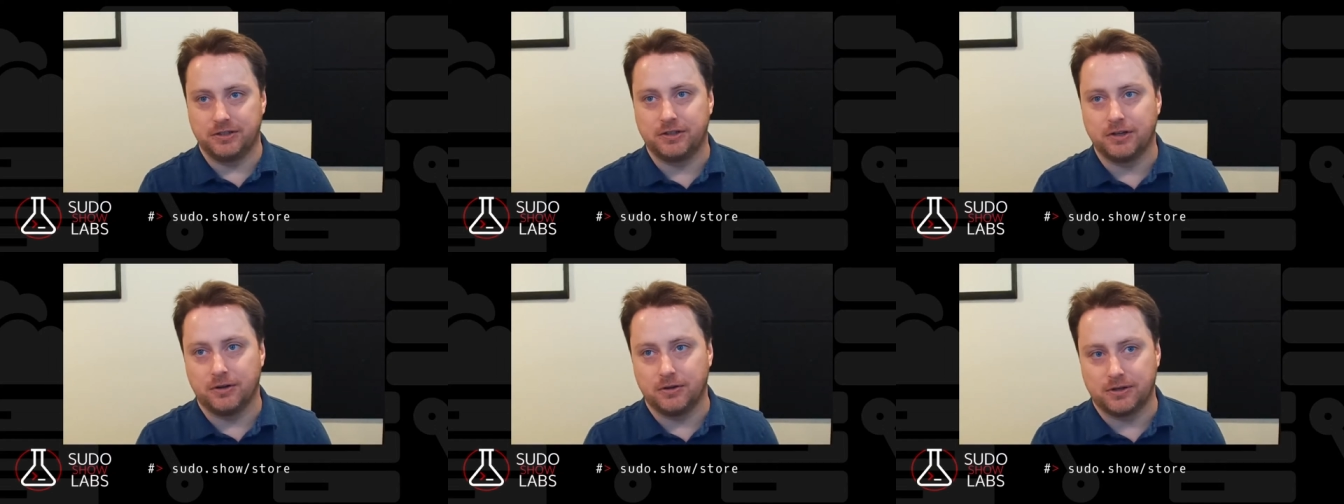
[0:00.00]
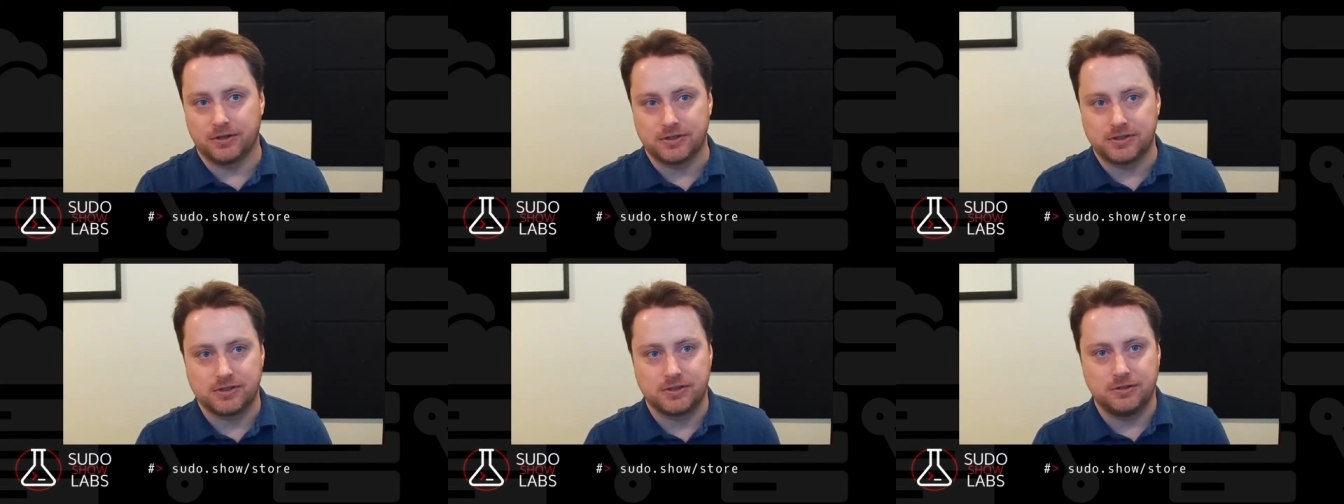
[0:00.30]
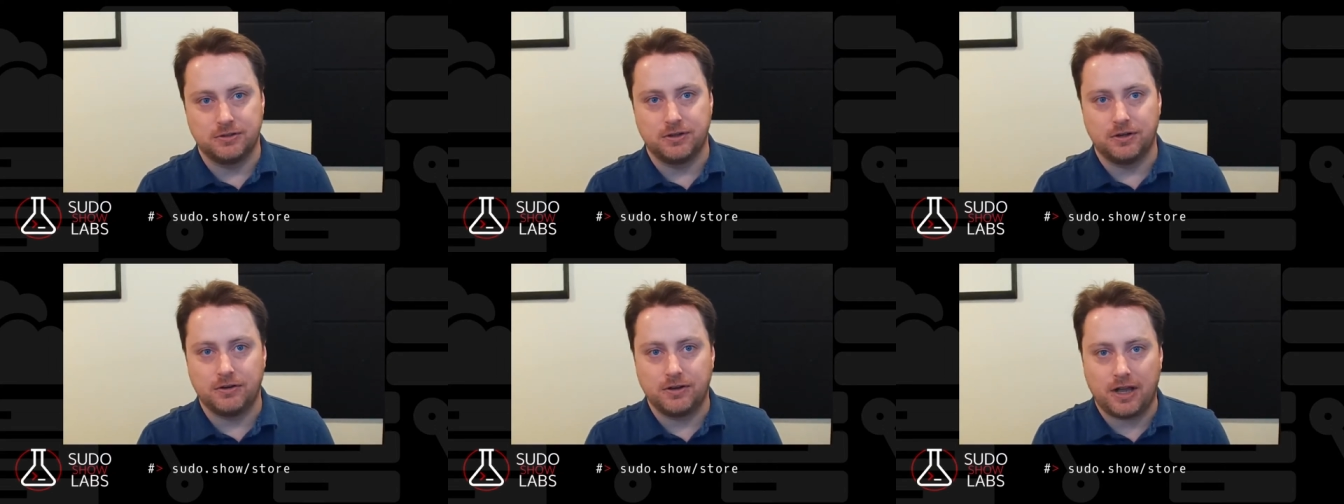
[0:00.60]
go to
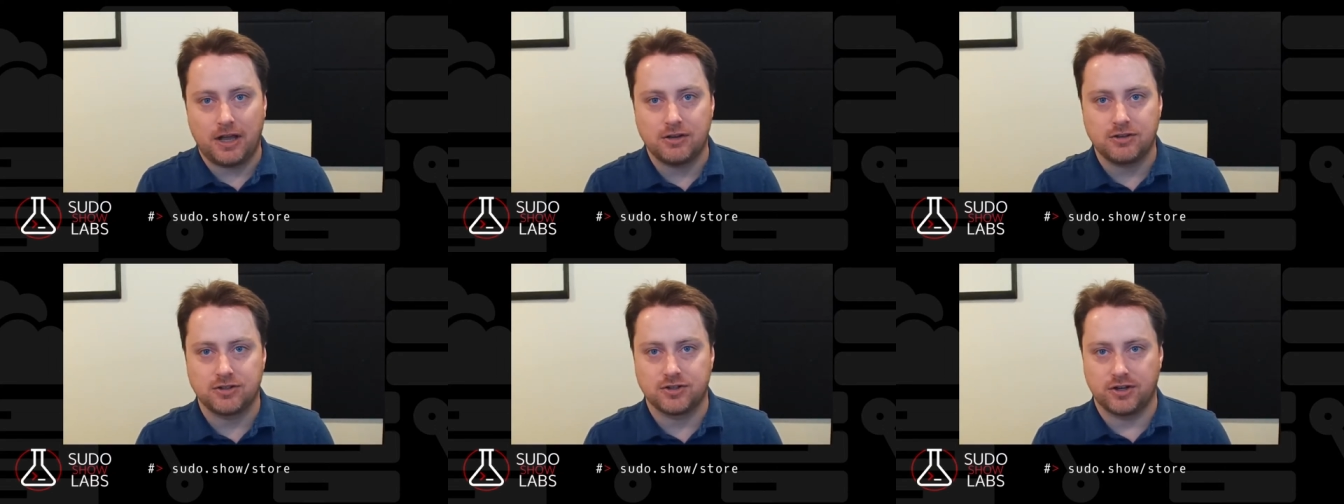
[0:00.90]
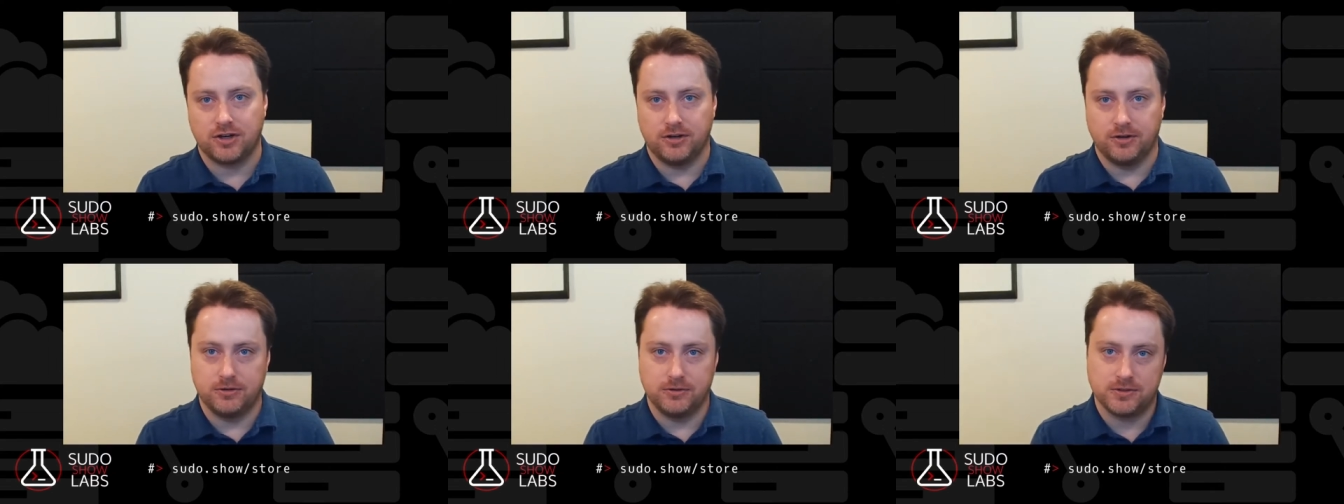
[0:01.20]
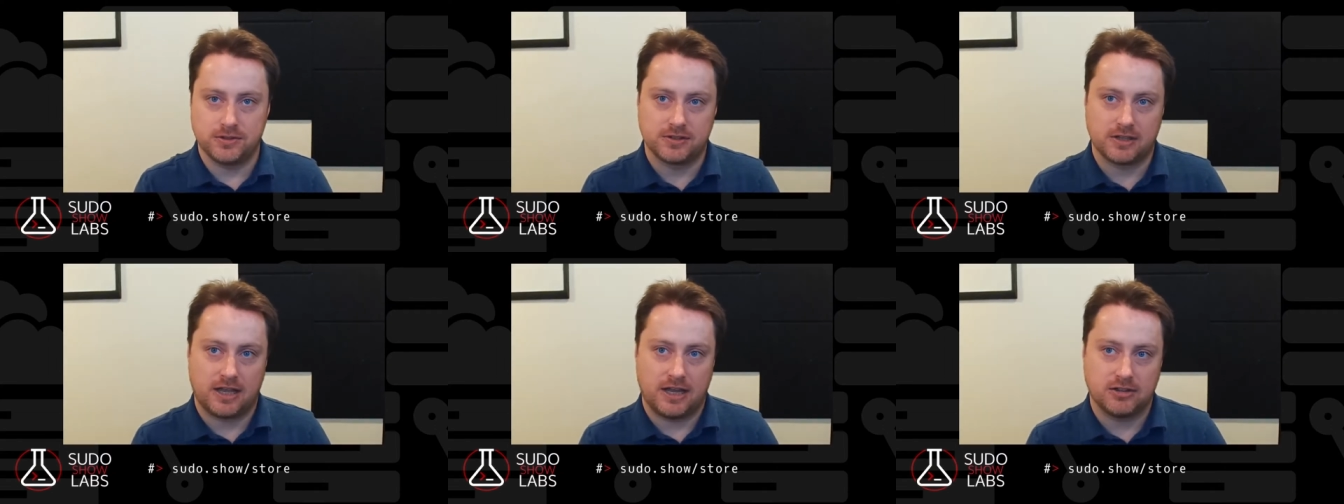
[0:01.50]
sudo.show
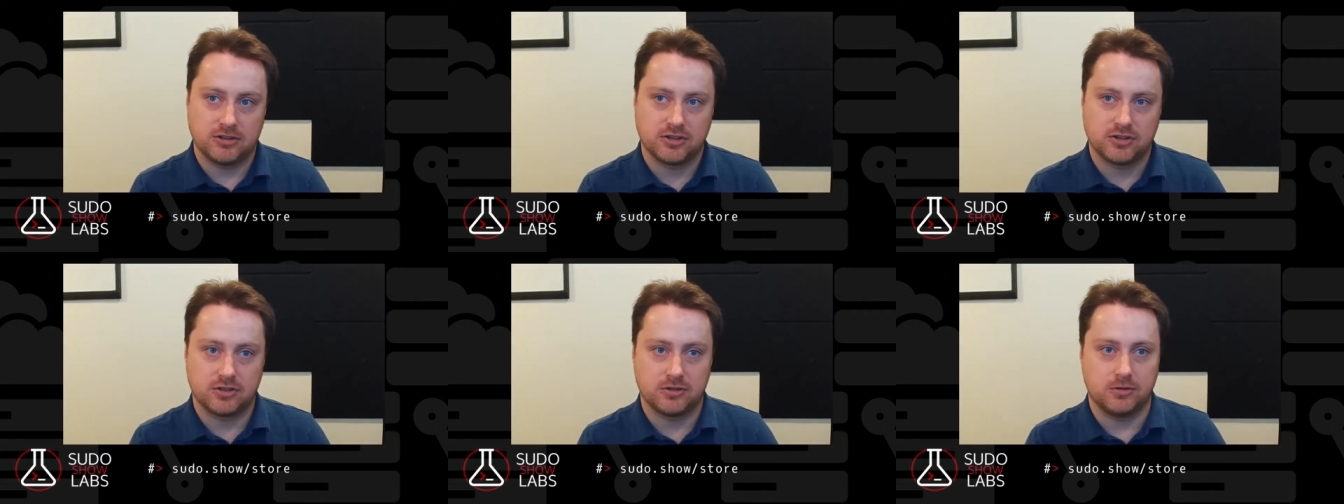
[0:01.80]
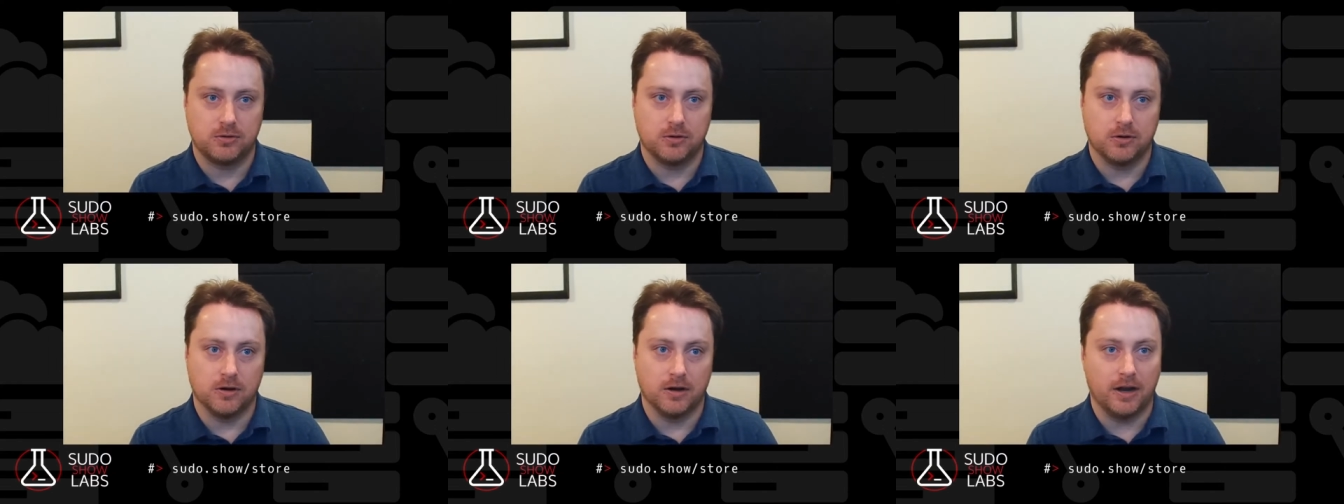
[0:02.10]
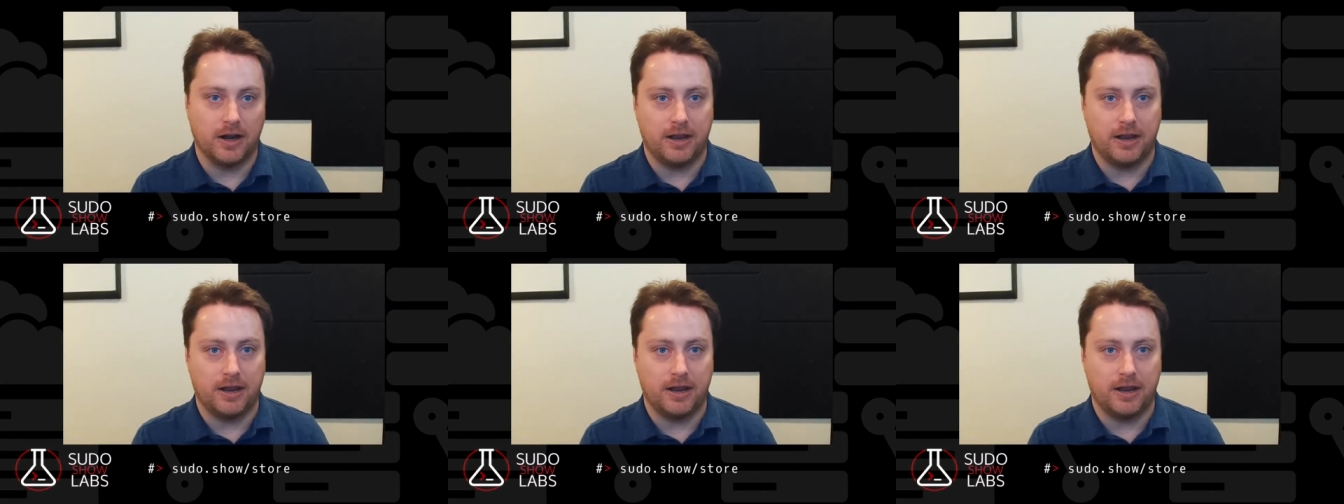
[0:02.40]
slash store